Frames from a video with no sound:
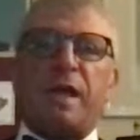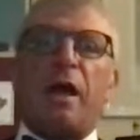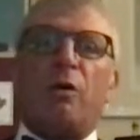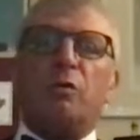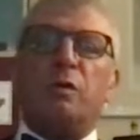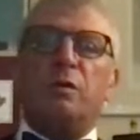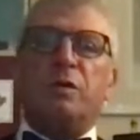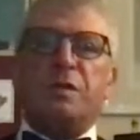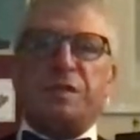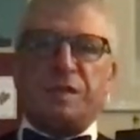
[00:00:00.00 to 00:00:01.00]
out
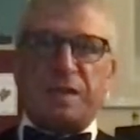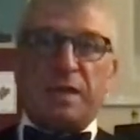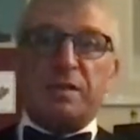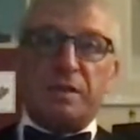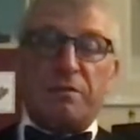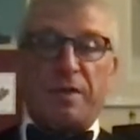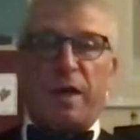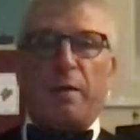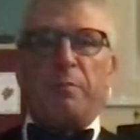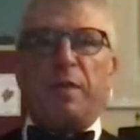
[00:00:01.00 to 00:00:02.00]
6 of
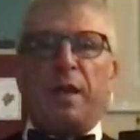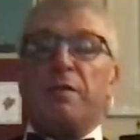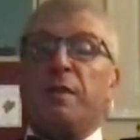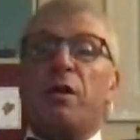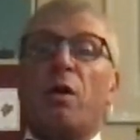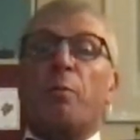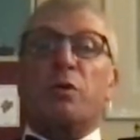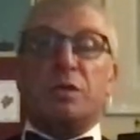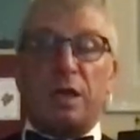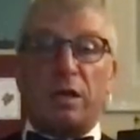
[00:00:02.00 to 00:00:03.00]
them that I think are
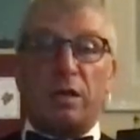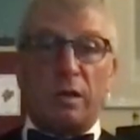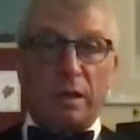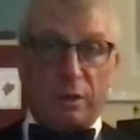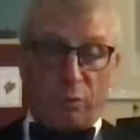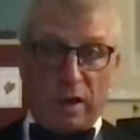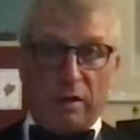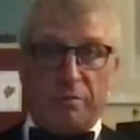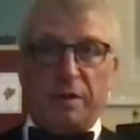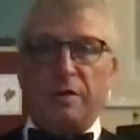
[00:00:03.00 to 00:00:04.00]
particularly
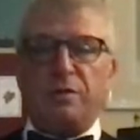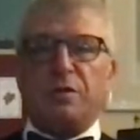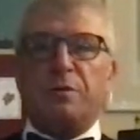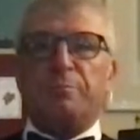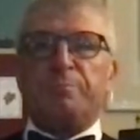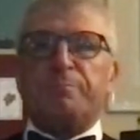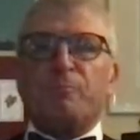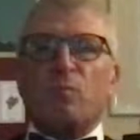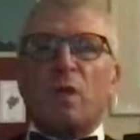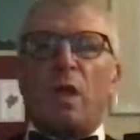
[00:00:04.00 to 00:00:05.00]
relevant
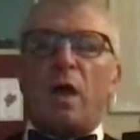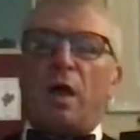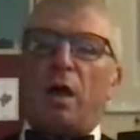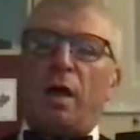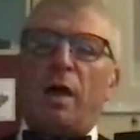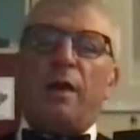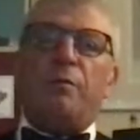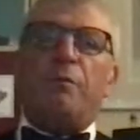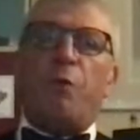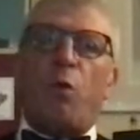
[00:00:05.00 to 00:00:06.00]

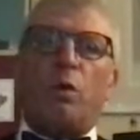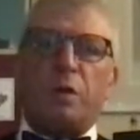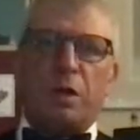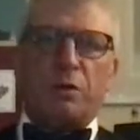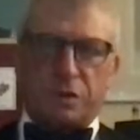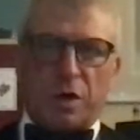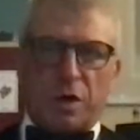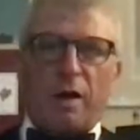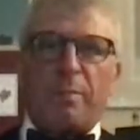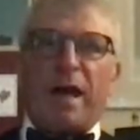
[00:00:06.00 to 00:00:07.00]
for, to
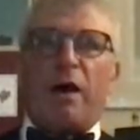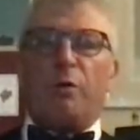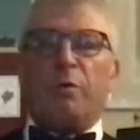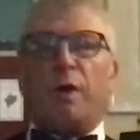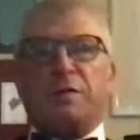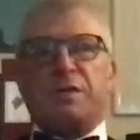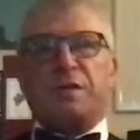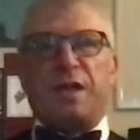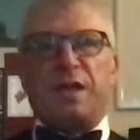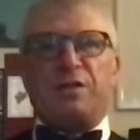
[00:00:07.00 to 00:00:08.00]
talk about on
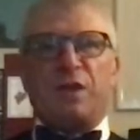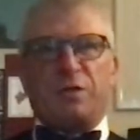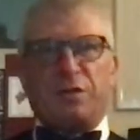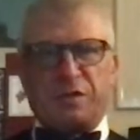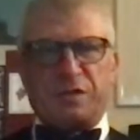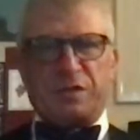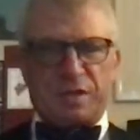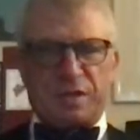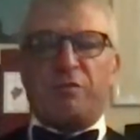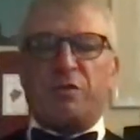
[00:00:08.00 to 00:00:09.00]
this
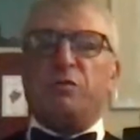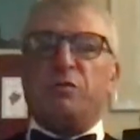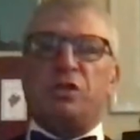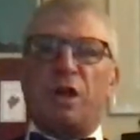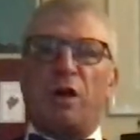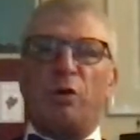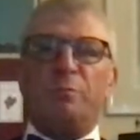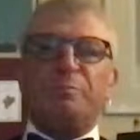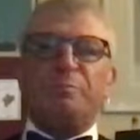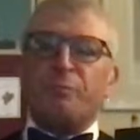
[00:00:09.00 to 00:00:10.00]
afternoon's show.
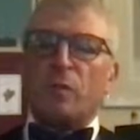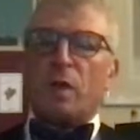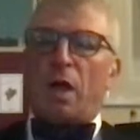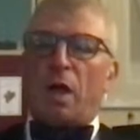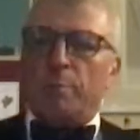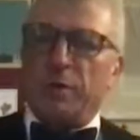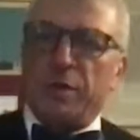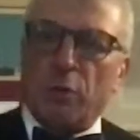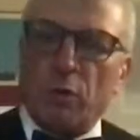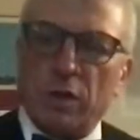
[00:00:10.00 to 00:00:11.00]
But
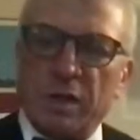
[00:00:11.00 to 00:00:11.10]
there's